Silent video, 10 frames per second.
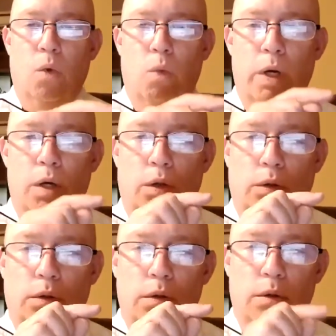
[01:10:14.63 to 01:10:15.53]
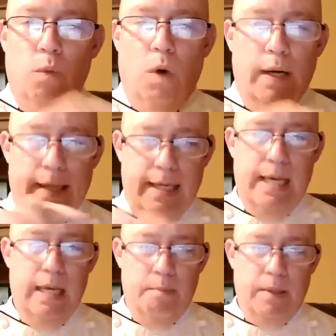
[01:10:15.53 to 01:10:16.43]
will want to
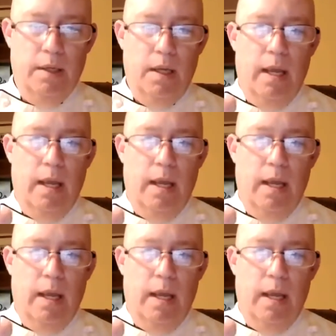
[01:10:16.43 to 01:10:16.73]
keep